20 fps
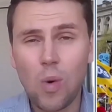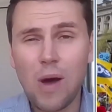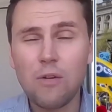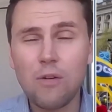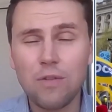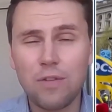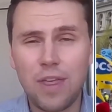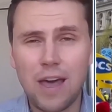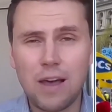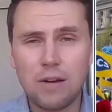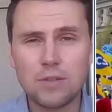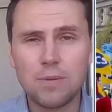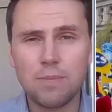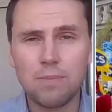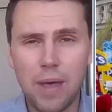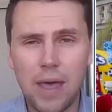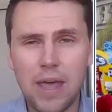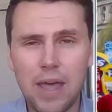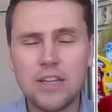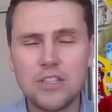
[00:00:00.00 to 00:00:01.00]

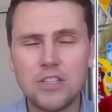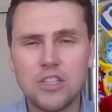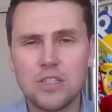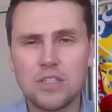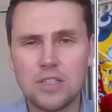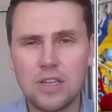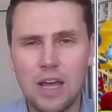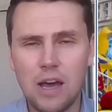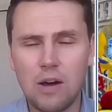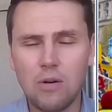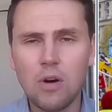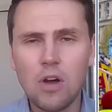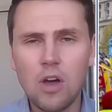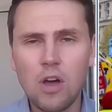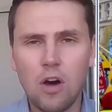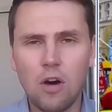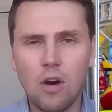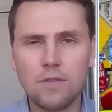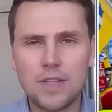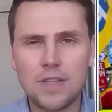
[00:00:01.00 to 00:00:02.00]
12,000 pages now
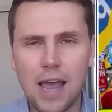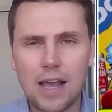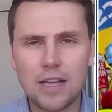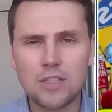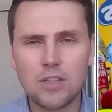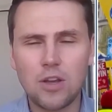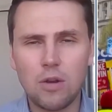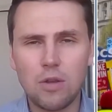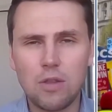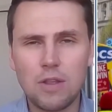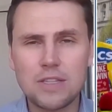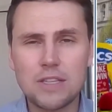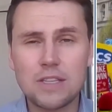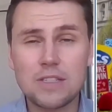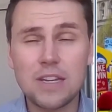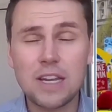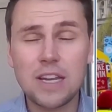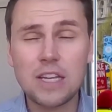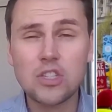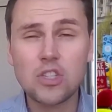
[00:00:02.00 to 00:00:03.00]
of tax code. This
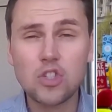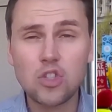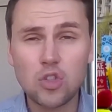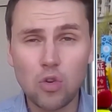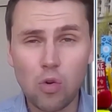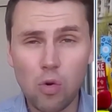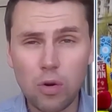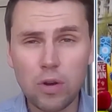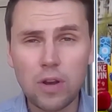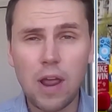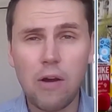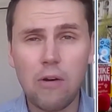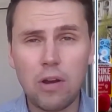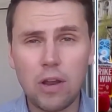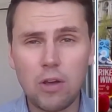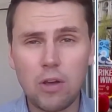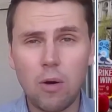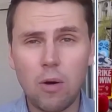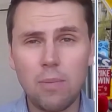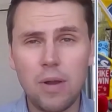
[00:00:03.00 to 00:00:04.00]
is an
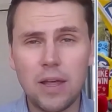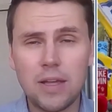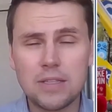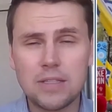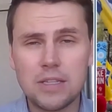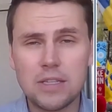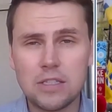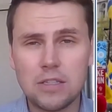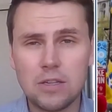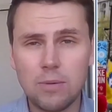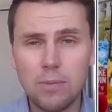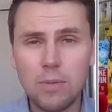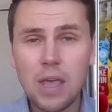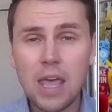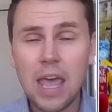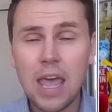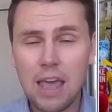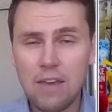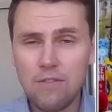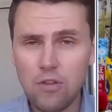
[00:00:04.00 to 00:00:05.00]
extraordinarily complex system.
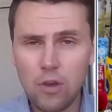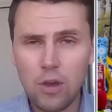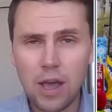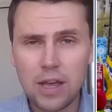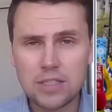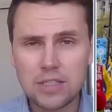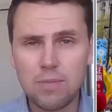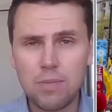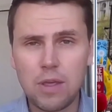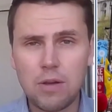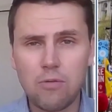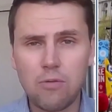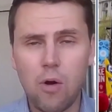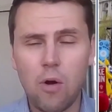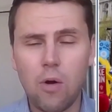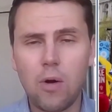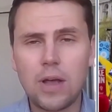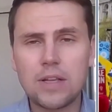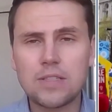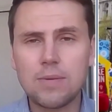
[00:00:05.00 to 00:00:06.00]
Yep. If you get something
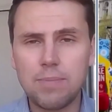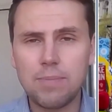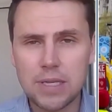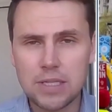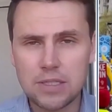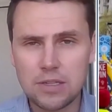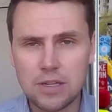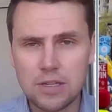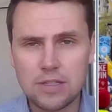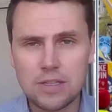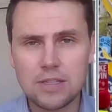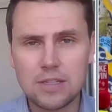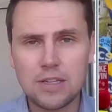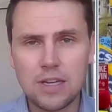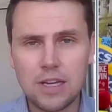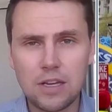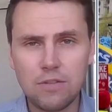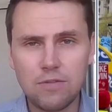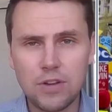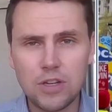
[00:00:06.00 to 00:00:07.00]
wrong as a business, as
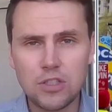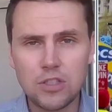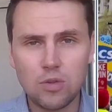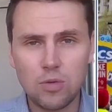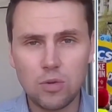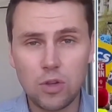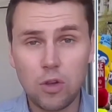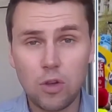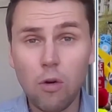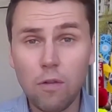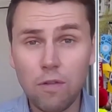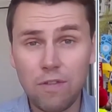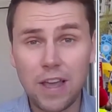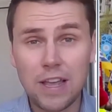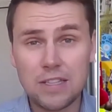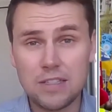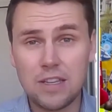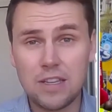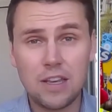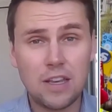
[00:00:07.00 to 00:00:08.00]
an individual, you're
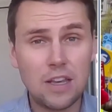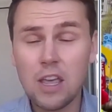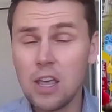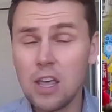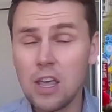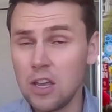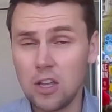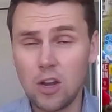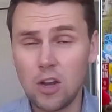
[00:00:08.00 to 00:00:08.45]
facing,